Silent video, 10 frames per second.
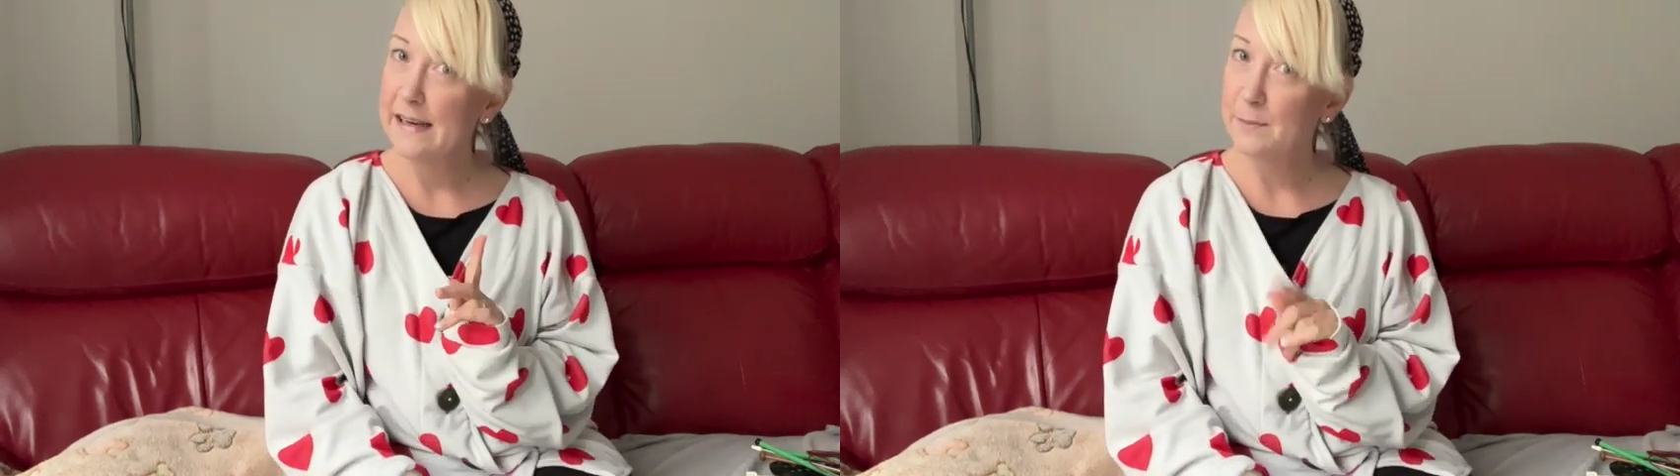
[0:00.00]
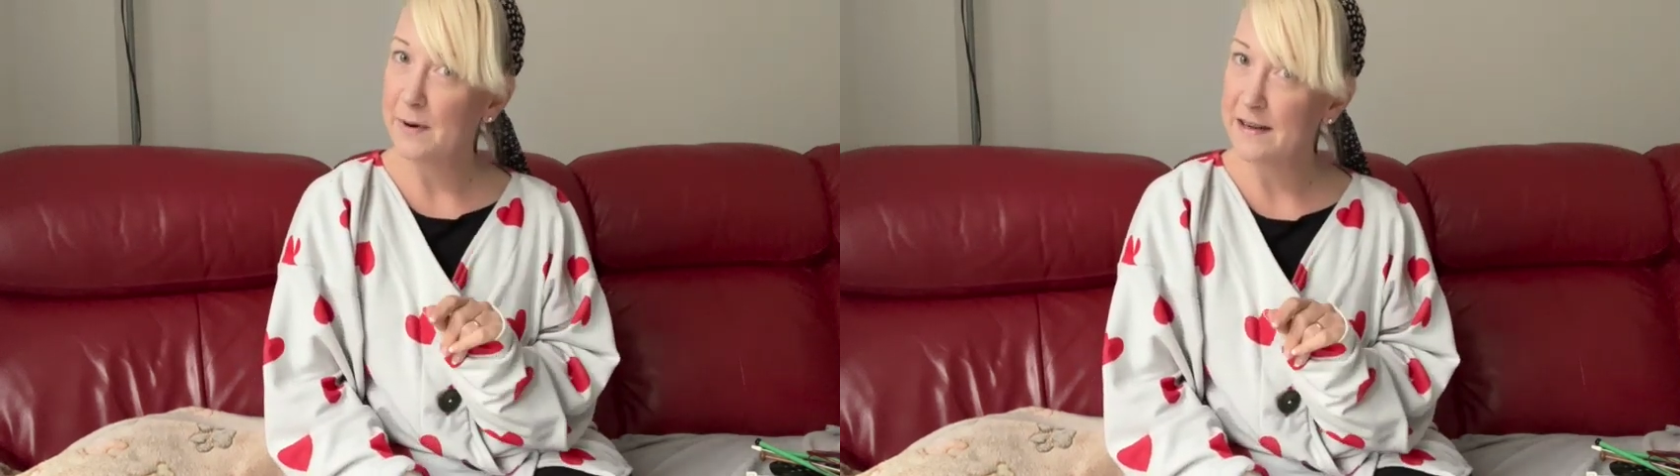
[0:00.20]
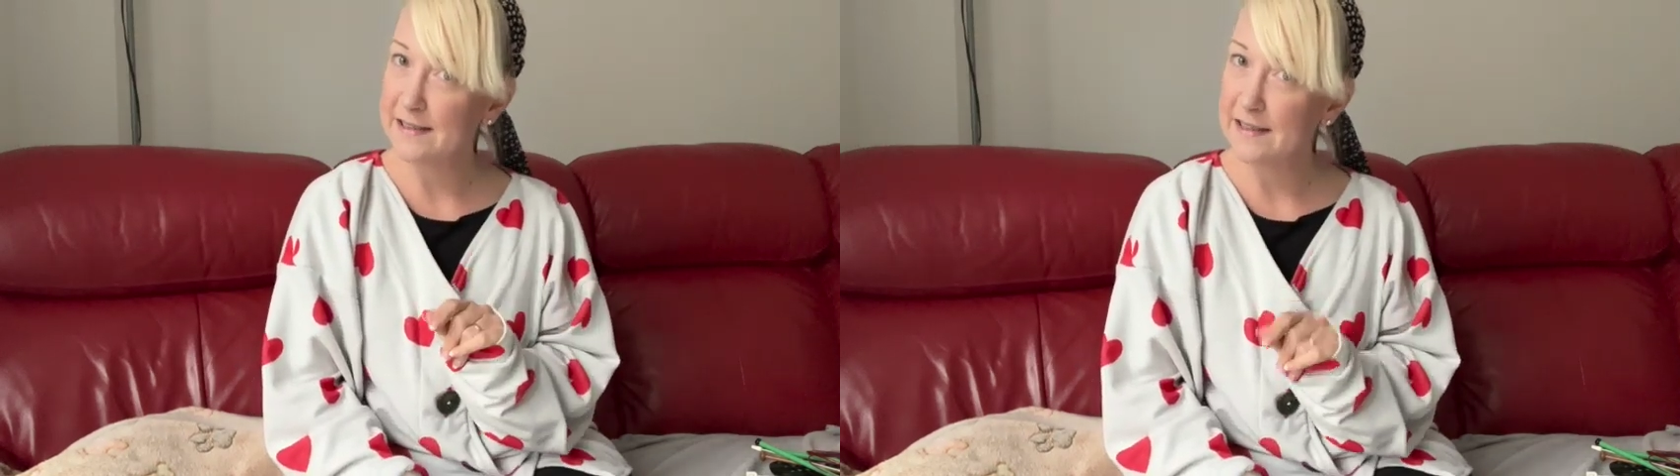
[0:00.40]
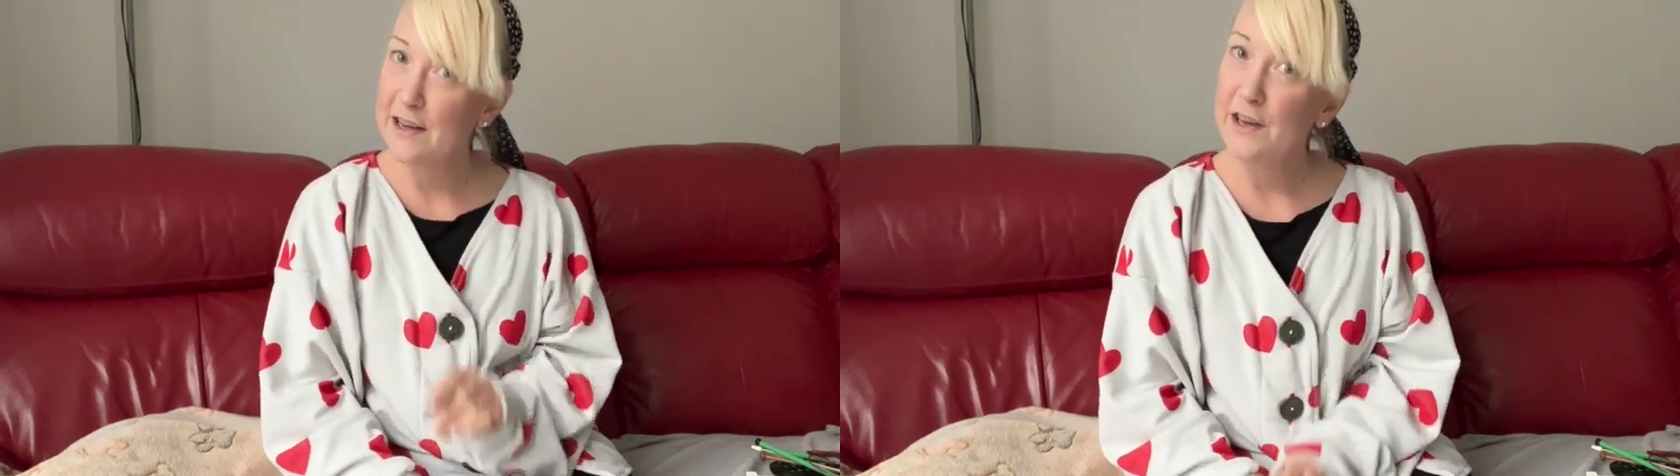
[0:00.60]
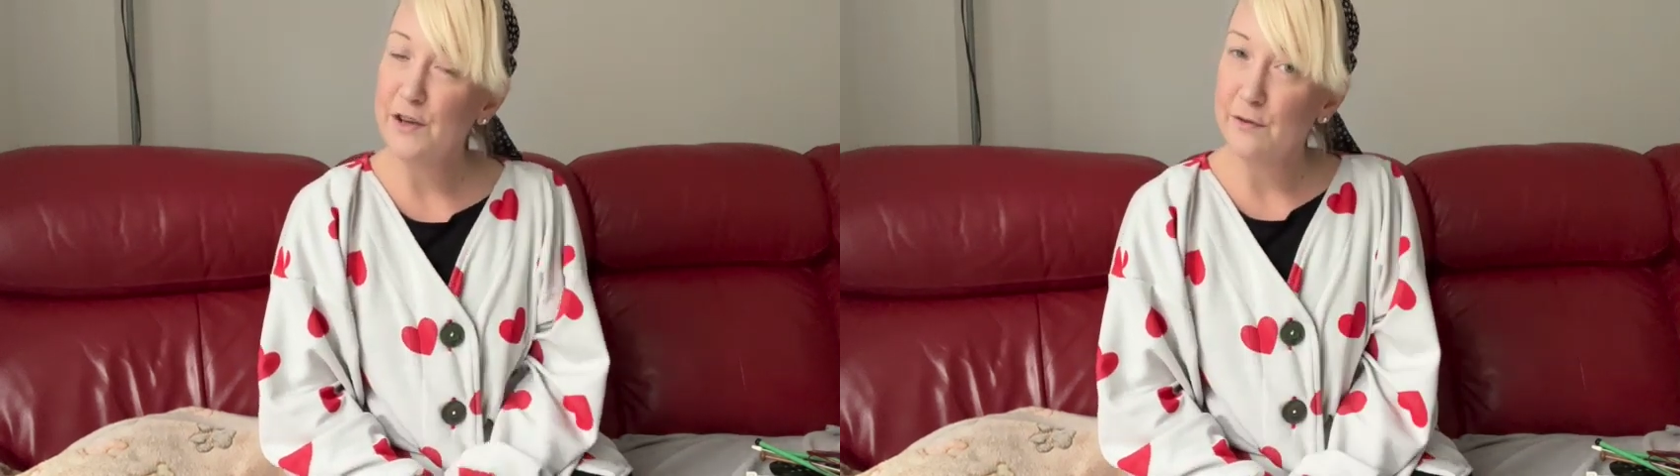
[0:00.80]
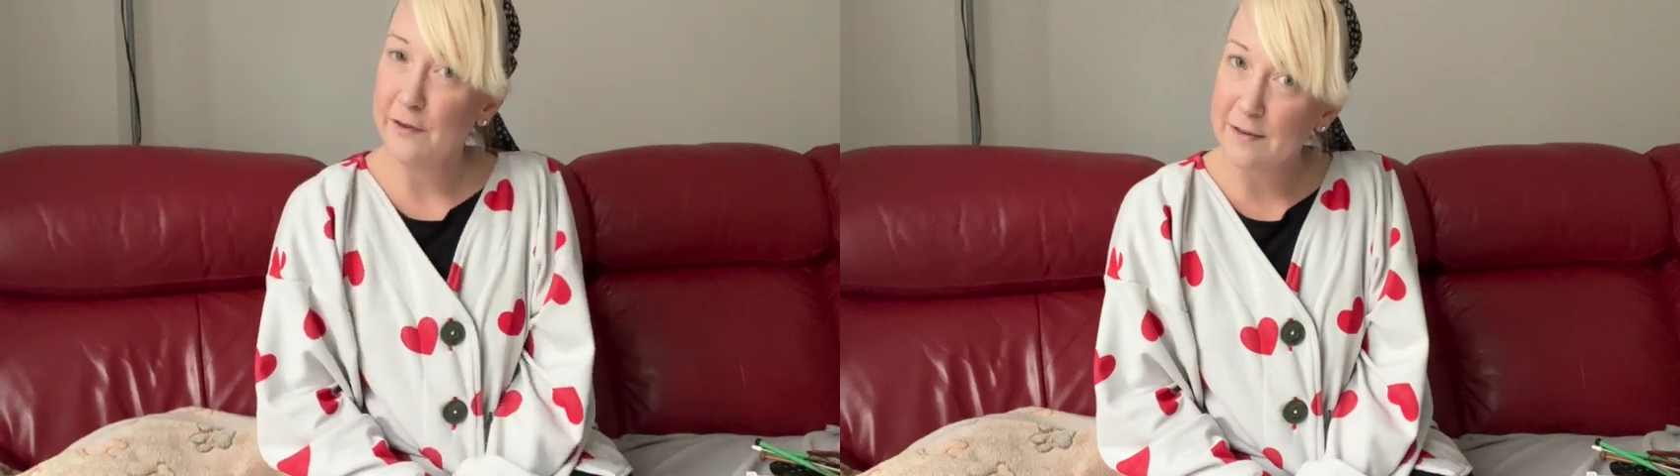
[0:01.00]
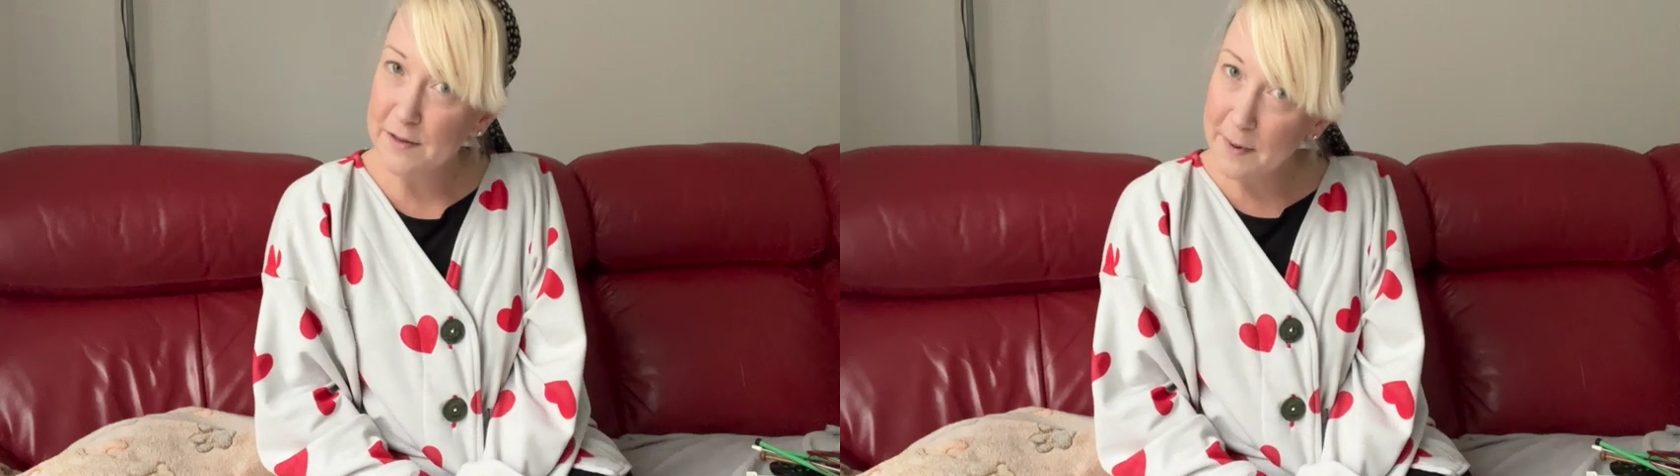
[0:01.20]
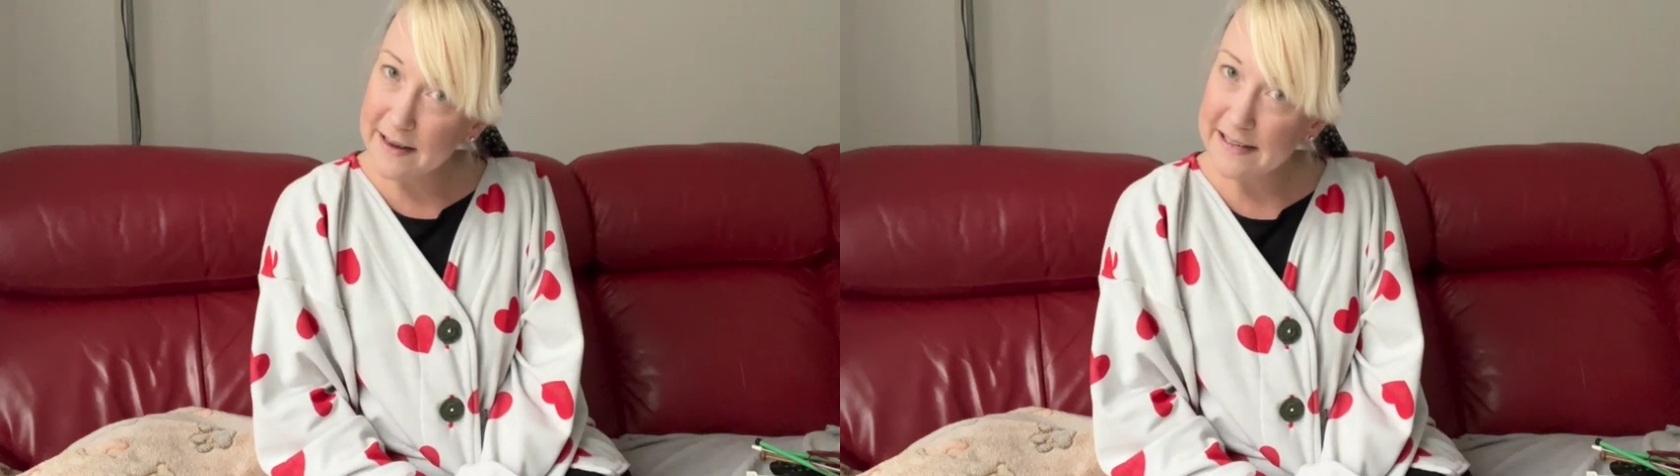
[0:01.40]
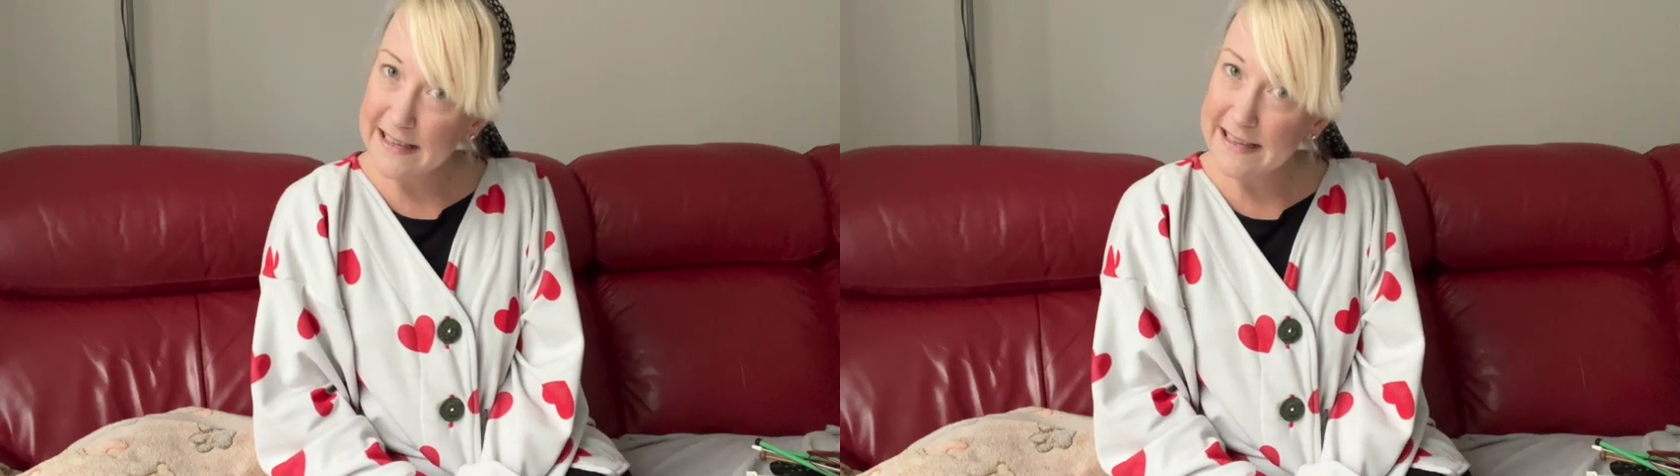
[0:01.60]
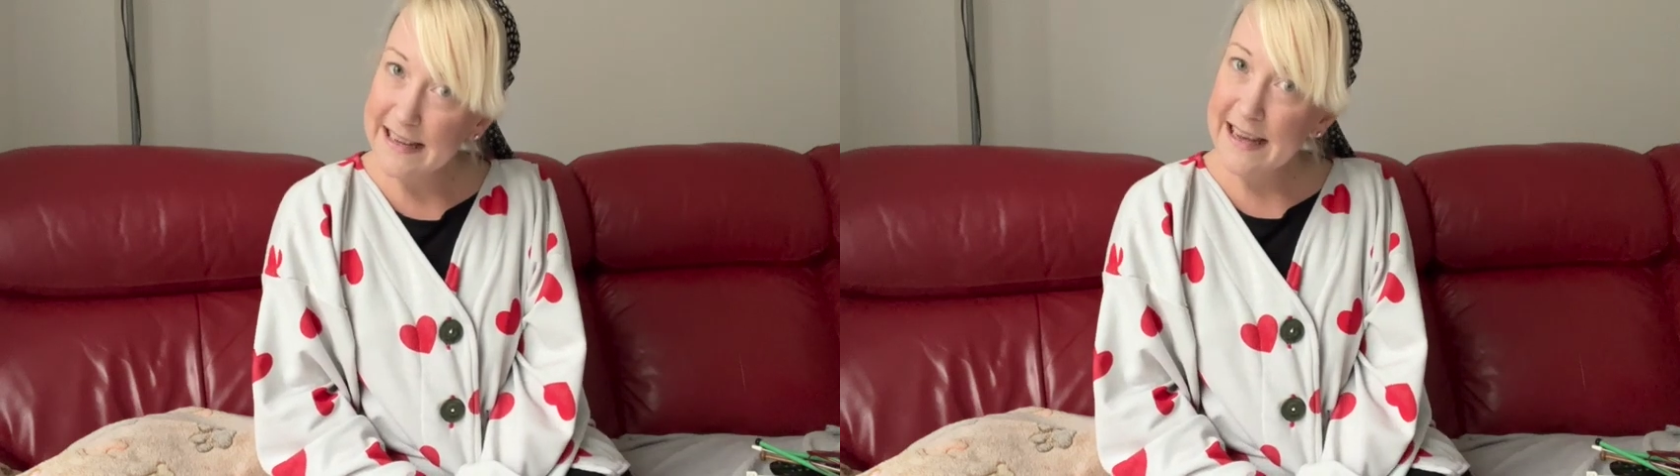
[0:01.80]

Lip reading: but you found a pattern